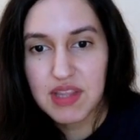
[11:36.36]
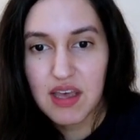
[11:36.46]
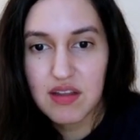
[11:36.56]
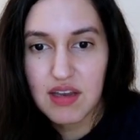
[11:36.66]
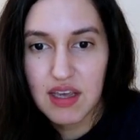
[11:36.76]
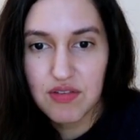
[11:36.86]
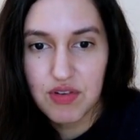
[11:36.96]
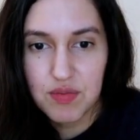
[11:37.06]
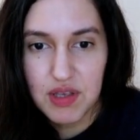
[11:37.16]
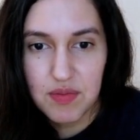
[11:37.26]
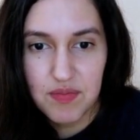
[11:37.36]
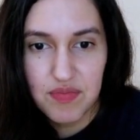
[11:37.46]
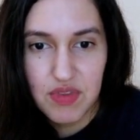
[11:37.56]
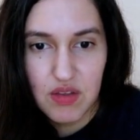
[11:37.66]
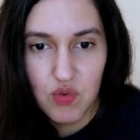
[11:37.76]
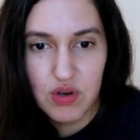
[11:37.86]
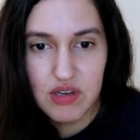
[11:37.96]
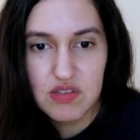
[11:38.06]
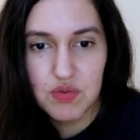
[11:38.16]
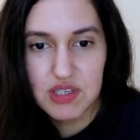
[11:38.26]
that night from him, what
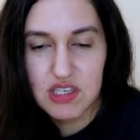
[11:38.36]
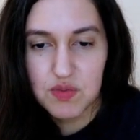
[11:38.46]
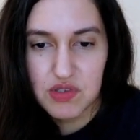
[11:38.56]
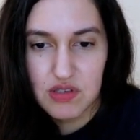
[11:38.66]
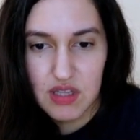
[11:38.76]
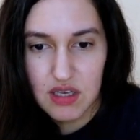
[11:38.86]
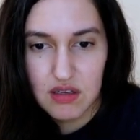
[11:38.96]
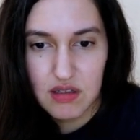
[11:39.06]
else was I supposed to think?